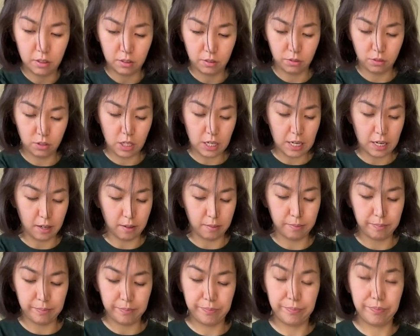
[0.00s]
Voila!
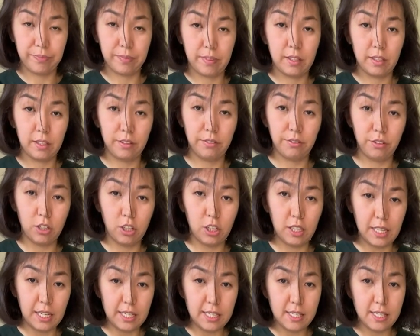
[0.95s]
If you're
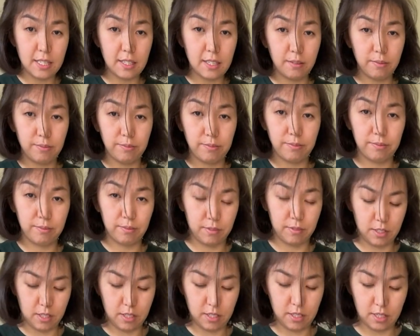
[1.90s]
lazy,
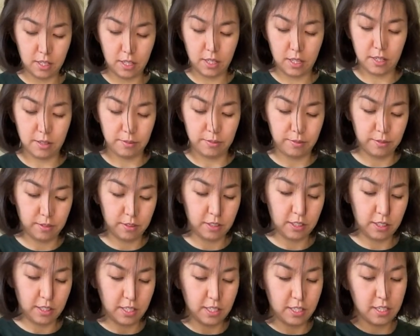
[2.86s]
this is the
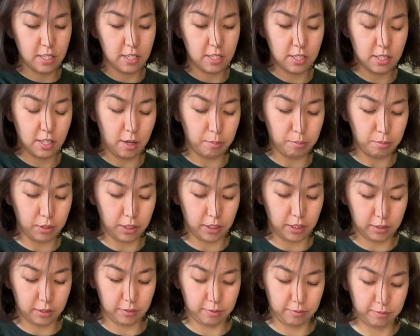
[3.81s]
easiest dumpling.
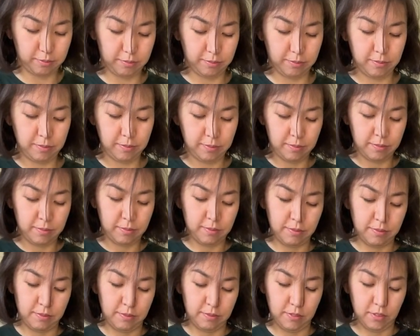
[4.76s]

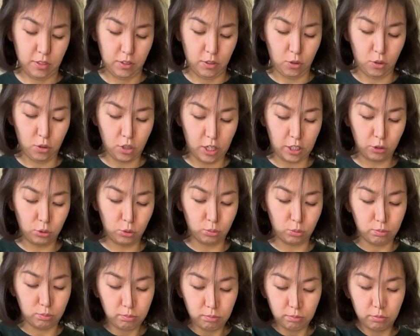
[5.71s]
O hanum,
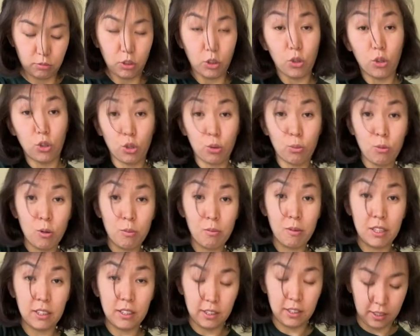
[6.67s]
o romo
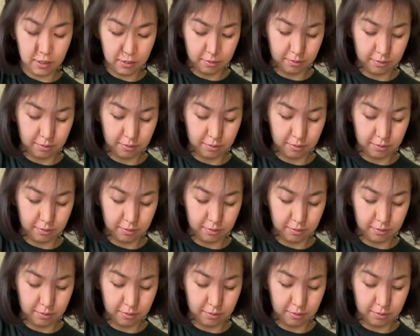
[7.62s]
mante.